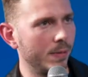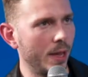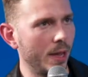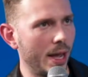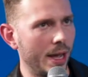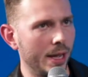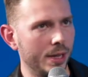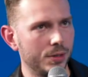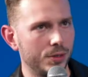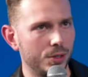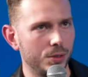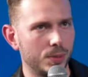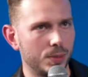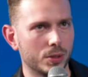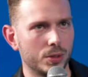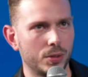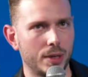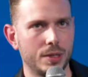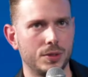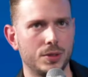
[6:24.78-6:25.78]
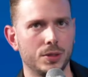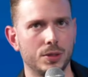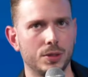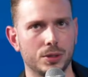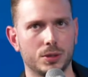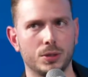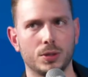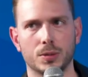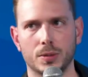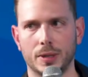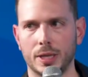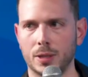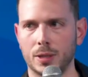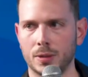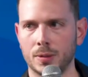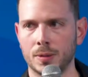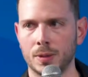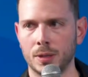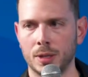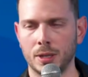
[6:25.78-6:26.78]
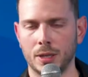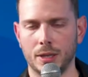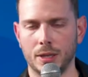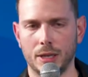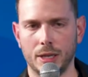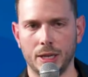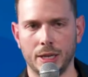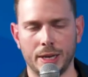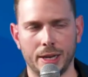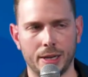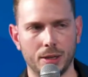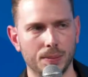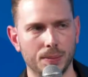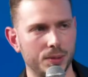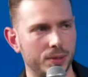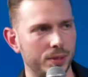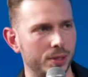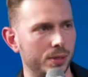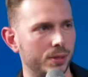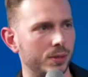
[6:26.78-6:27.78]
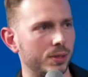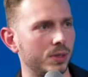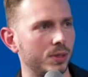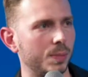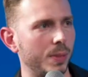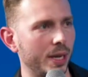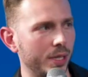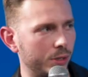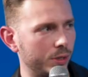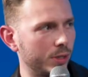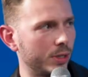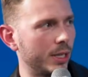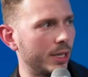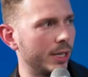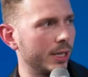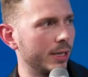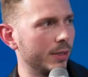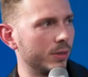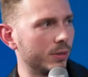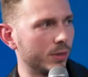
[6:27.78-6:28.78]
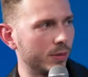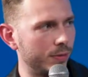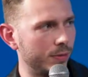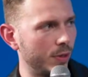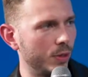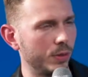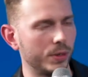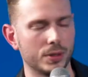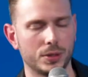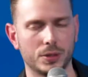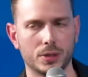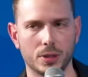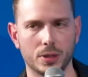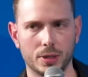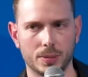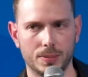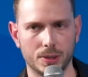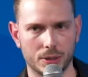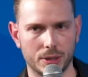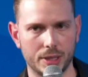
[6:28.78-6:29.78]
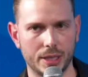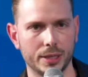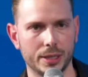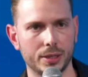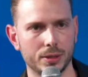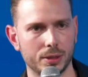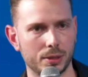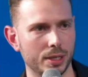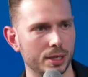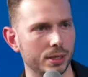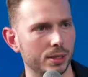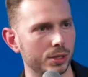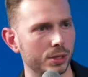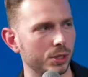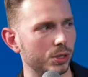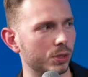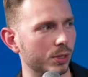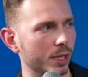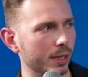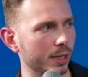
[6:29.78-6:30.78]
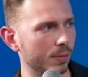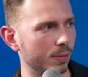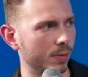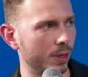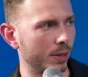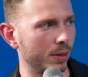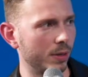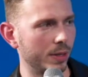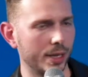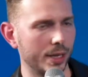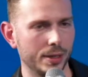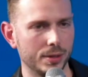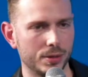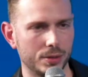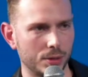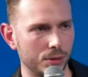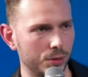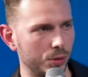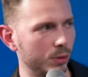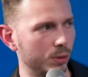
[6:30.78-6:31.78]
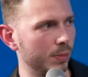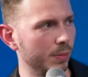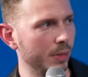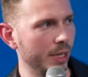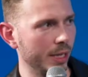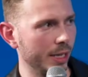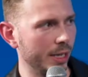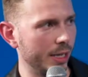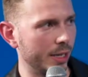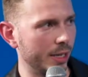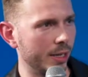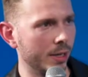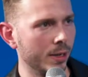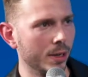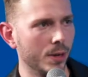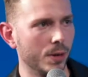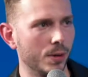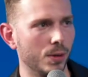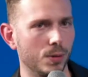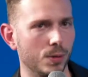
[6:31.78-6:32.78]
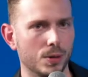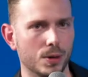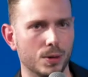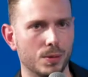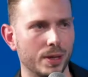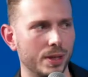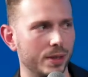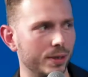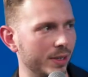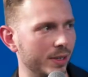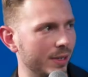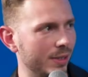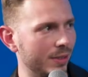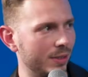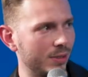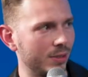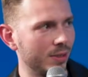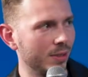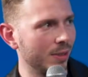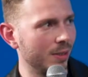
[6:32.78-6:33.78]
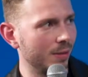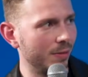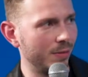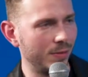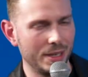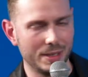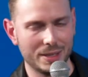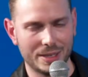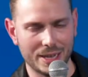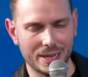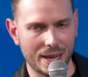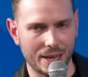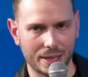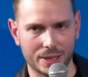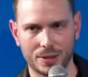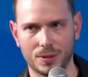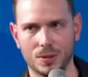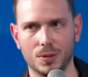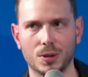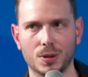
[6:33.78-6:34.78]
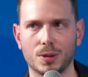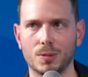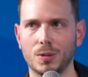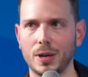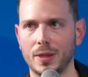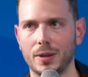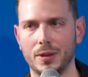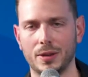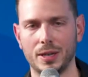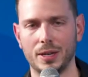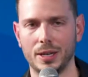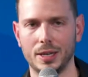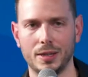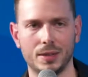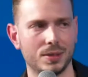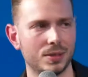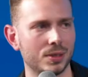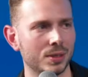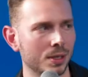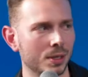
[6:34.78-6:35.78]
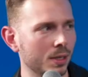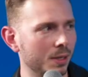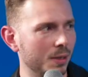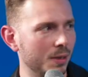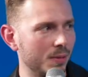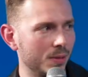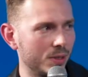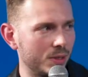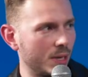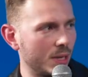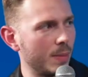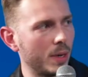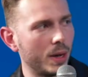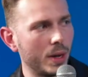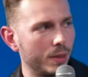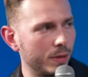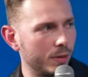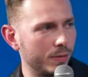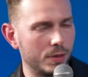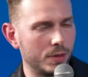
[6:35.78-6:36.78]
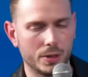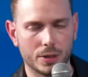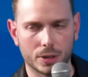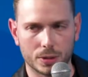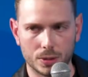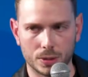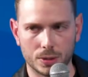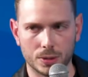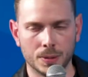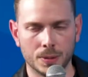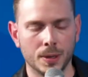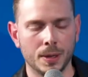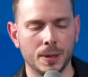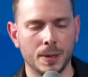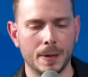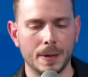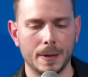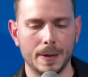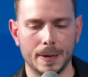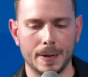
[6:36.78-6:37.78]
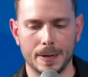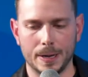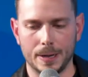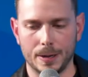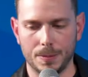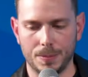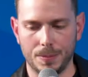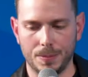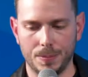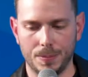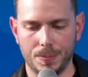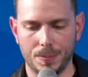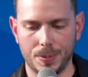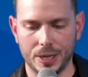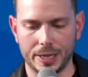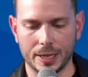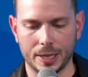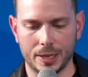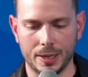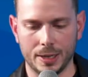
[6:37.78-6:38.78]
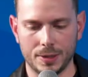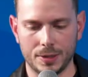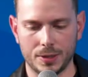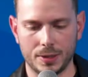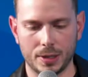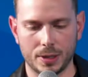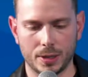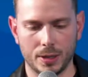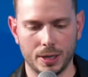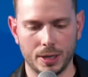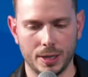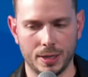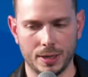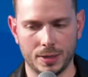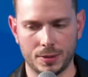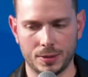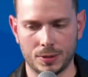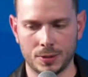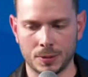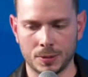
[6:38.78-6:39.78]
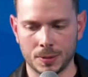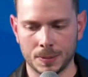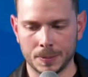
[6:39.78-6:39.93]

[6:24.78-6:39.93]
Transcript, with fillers: as you progress in your career, it helps to specialize or focus on a particular industry, whether that is social media or whether it is FinTech or whether it is some other vertical, uh, because there is